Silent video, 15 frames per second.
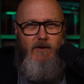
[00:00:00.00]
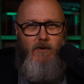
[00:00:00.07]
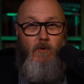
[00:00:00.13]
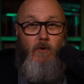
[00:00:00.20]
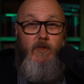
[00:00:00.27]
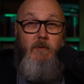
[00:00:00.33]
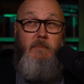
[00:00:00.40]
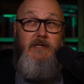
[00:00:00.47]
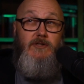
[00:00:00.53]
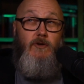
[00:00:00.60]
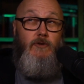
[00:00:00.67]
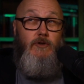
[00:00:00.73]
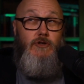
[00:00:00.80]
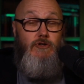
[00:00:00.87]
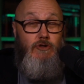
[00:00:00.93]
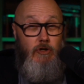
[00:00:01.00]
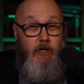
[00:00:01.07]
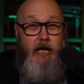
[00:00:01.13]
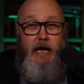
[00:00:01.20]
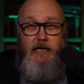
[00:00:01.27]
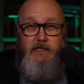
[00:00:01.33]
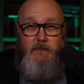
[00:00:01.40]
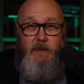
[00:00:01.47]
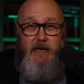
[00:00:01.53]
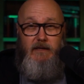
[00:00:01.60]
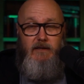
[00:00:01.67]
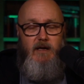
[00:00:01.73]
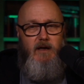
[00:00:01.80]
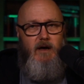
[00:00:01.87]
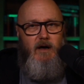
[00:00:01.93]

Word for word: or the misunderstood aspect